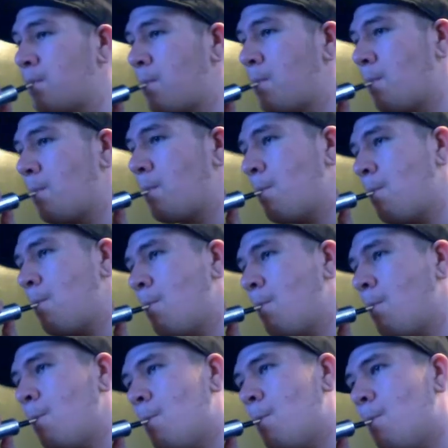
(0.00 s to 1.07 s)

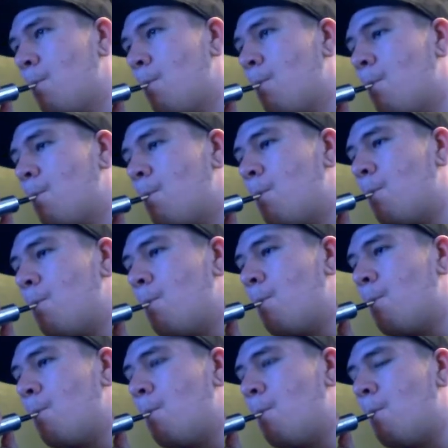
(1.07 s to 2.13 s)

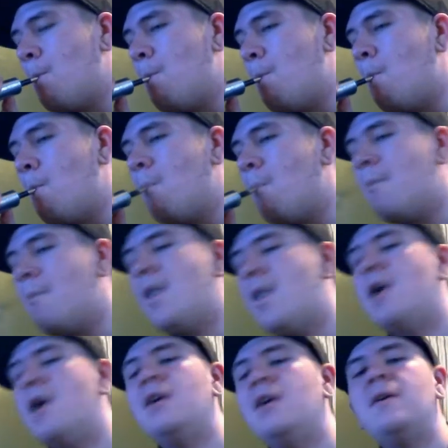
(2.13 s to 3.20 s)

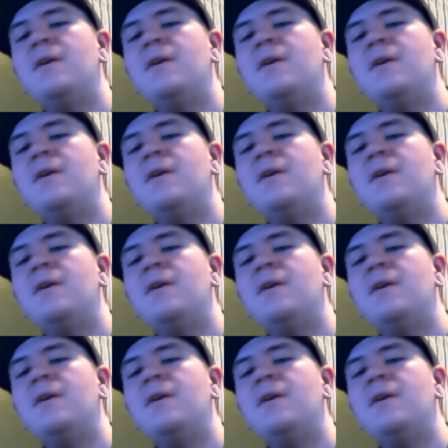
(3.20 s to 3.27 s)
No one is speaking in this clip.